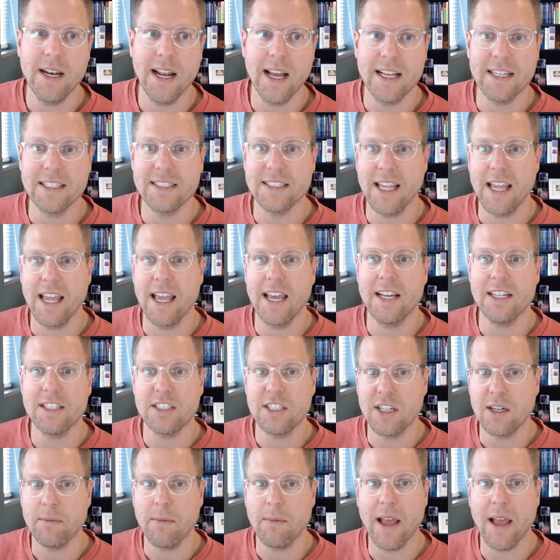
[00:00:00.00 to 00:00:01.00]
Isaiah,
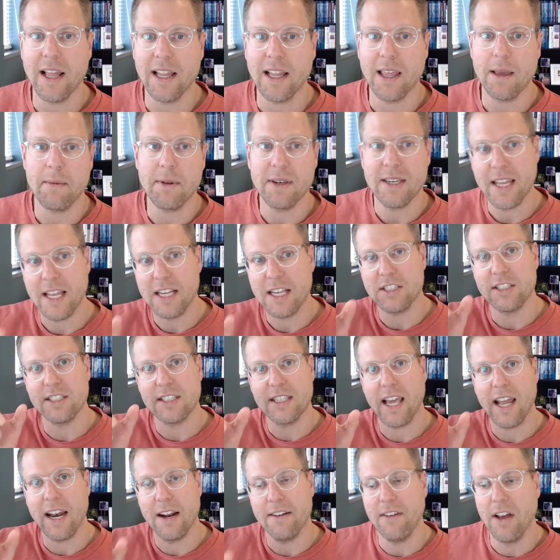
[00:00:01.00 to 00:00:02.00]
Jeremiah,
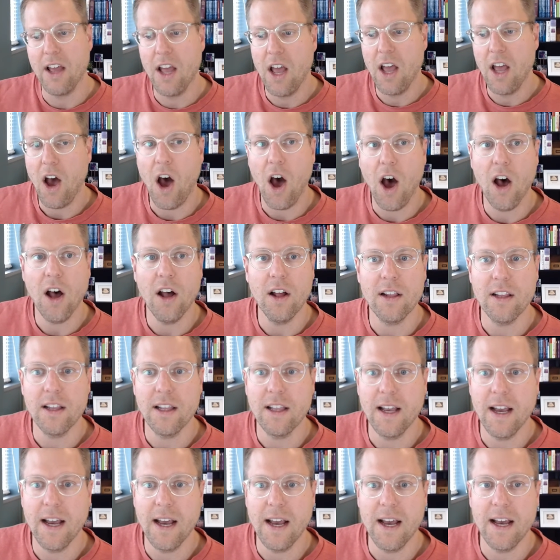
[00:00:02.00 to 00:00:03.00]
Lamentations, kind of
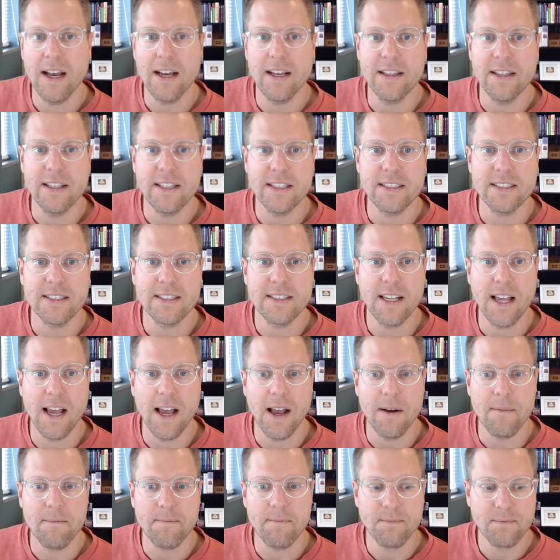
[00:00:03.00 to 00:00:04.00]
all
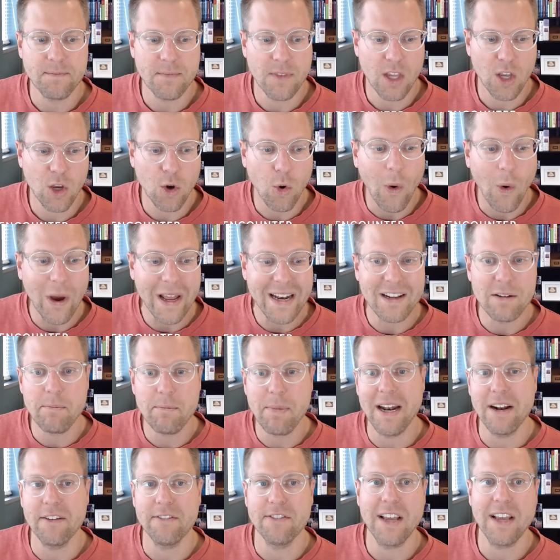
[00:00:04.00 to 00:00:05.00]
quite a
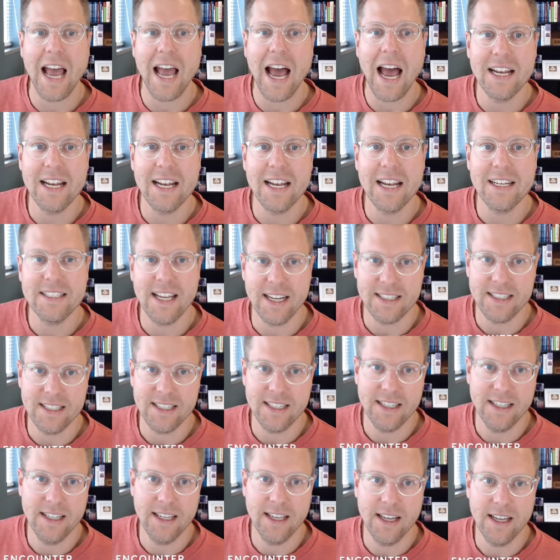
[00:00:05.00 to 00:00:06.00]
bit of context
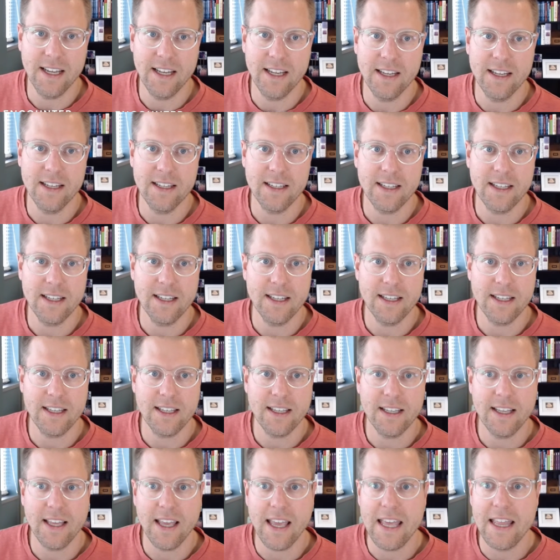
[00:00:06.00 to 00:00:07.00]

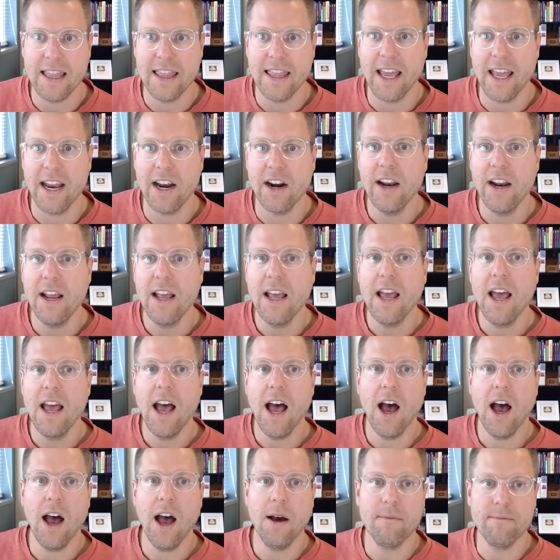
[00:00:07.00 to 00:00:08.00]
in there.
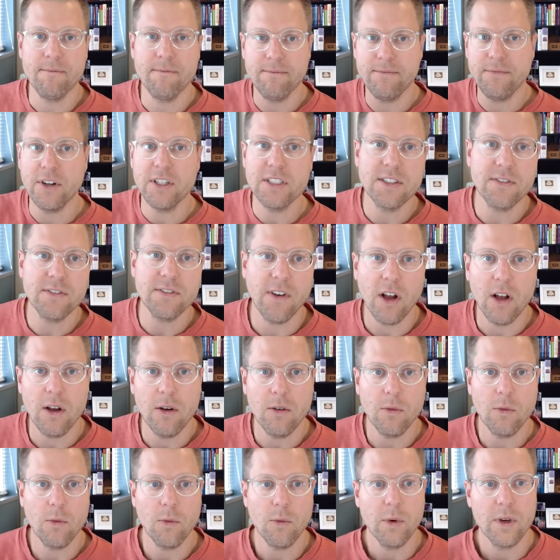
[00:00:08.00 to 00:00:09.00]
First of
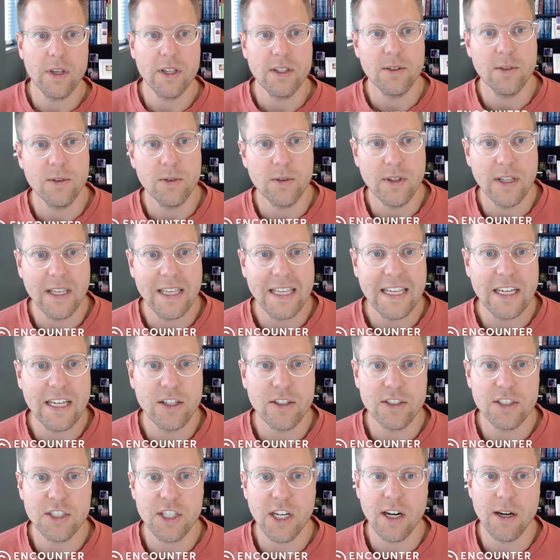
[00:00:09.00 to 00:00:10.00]
all, when you
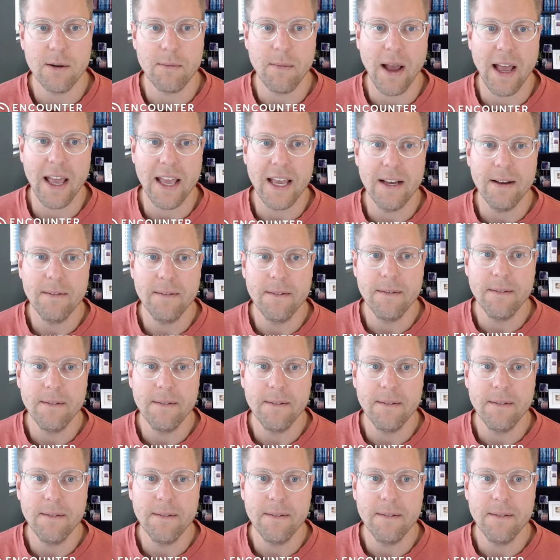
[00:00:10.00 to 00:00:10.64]
hear Jeremiah,